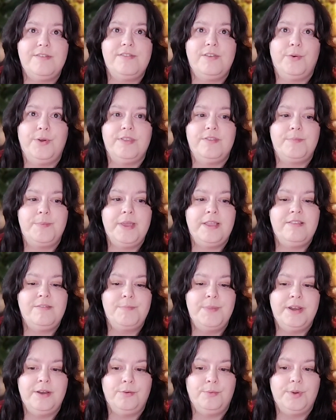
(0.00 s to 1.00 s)
So it's
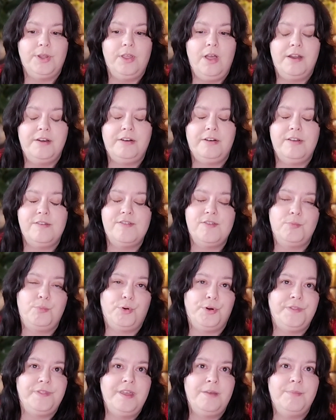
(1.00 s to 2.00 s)
been a real honor to
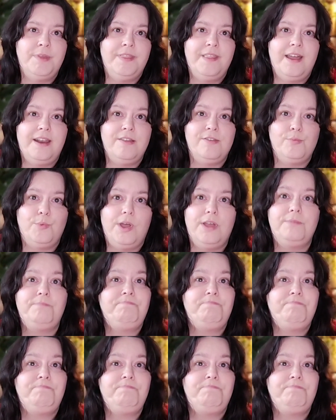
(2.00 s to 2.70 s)
support them in that as well.